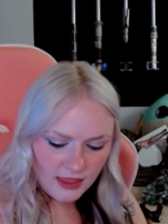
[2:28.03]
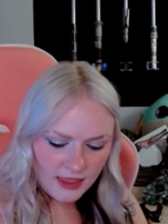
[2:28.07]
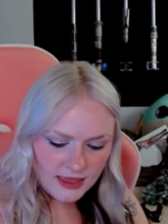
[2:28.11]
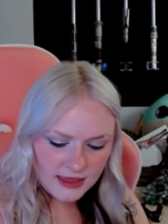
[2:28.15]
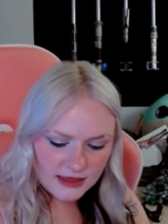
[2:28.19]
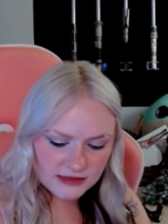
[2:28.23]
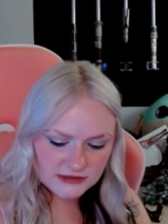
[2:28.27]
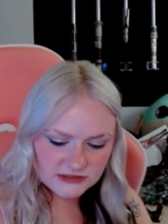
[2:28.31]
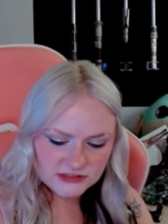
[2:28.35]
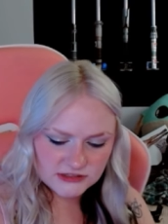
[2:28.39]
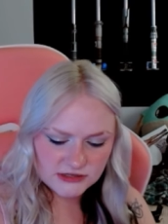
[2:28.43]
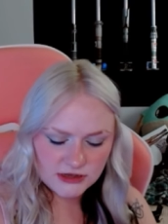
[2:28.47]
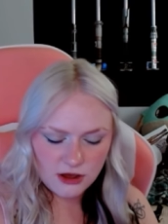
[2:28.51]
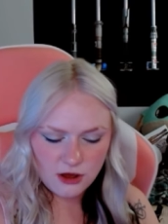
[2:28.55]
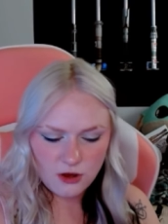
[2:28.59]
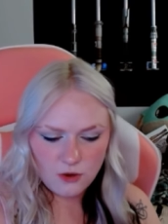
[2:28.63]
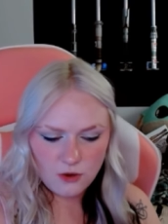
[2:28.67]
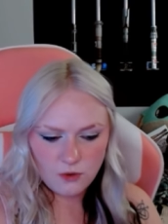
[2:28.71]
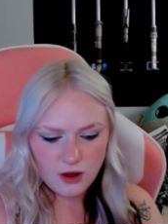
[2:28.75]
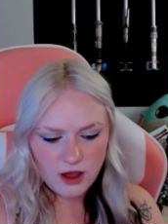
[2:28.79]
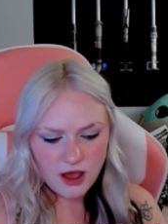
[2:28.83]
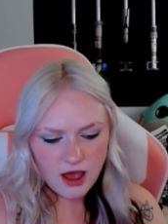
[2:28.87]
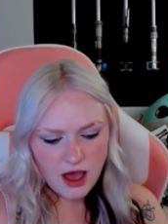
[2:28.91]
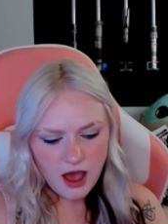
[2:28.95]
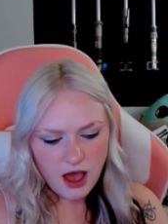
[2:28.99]
And
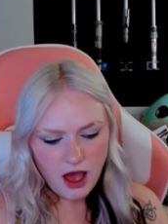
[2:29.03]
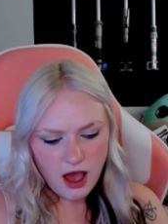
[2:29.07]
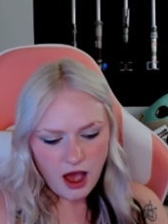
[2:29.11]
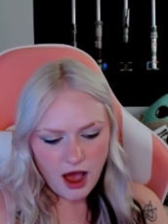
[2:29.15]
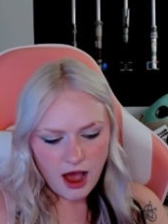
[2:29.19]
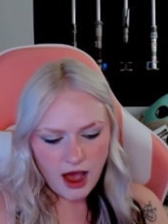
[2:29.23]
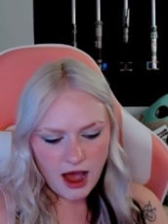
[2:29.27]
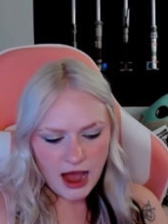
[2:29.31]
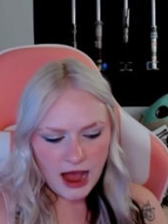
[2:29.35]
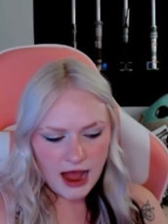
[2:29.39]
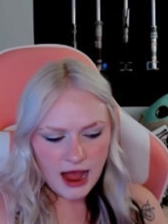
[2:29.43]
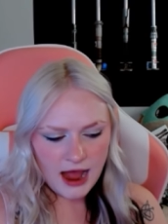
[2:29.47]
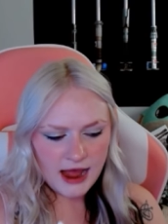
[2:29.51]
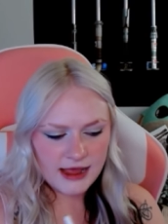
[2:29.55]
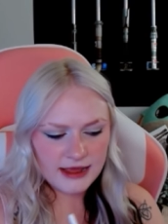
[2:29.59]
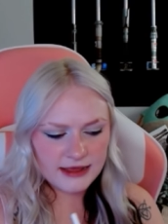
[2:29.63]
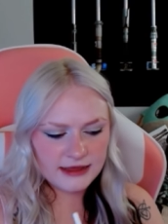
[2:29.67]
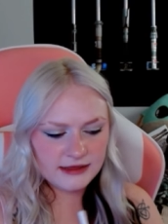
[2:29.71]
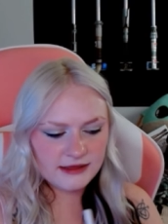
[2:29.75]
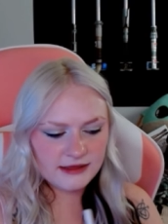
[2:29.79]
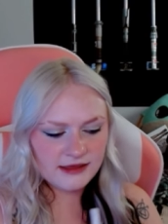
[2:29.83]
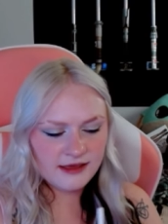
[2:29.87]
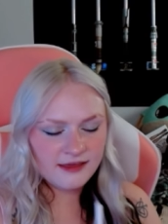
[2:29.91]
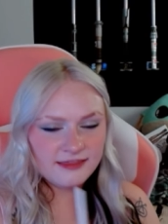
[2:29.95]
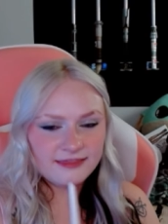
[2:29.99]
so
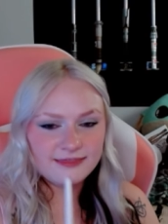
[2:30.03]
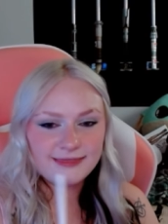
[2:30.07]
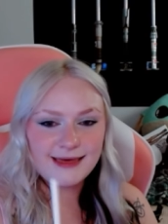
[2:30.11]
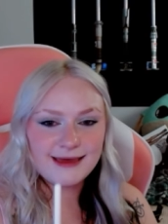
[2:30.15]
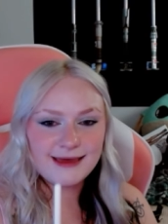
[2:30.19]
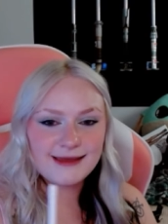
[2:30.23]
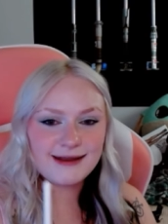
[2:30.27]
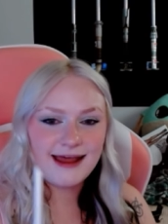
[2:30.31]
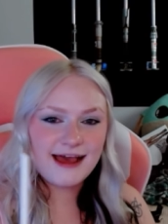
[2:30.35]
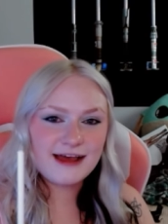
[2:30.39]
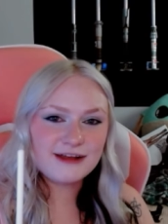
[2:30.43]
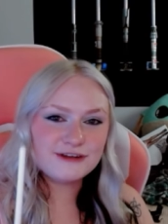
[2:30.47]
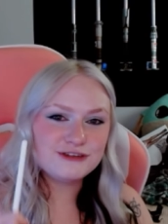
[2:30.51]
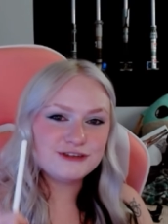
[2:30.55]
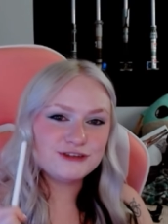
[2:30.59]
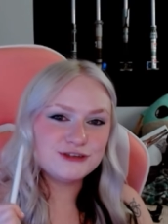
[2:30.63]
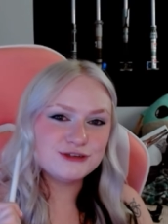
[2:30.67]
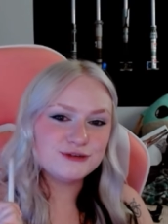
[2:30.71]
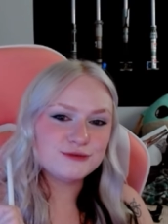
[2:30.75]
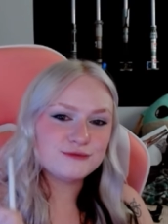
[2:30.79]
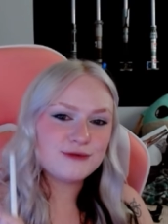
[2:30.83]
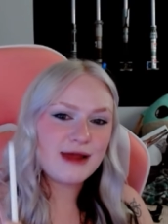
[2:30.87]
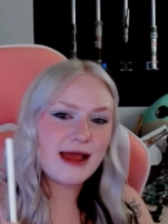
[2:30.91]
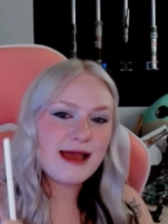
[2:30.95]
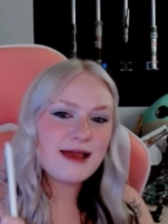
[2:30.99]
I then had
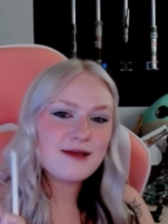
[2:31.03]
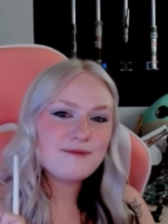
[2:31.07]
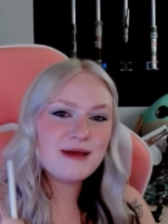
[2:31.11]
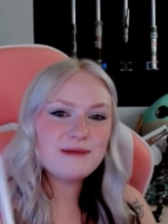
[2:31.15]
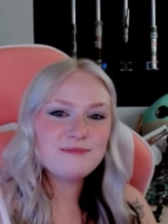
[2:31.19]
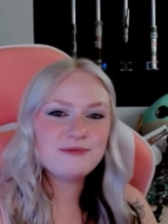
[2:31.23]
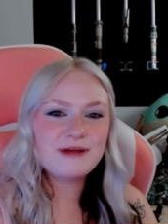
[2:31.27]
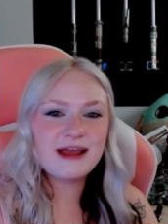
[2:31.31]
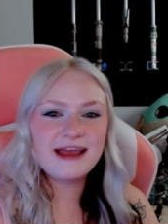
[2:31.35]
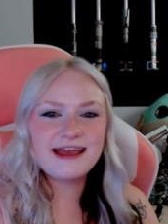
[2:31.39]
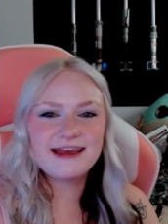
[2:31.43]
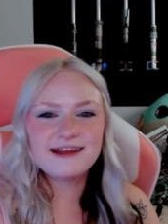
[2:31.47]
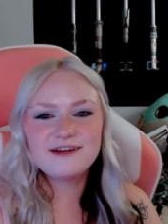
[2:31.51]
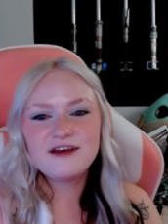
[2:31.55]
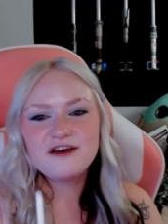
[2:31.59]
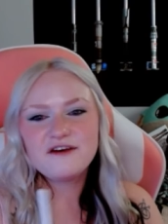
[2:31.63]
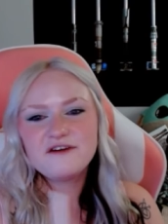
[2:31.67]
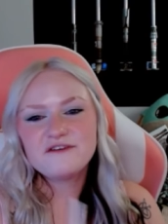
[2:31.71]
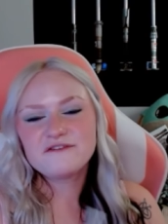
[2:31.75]
to rack my brain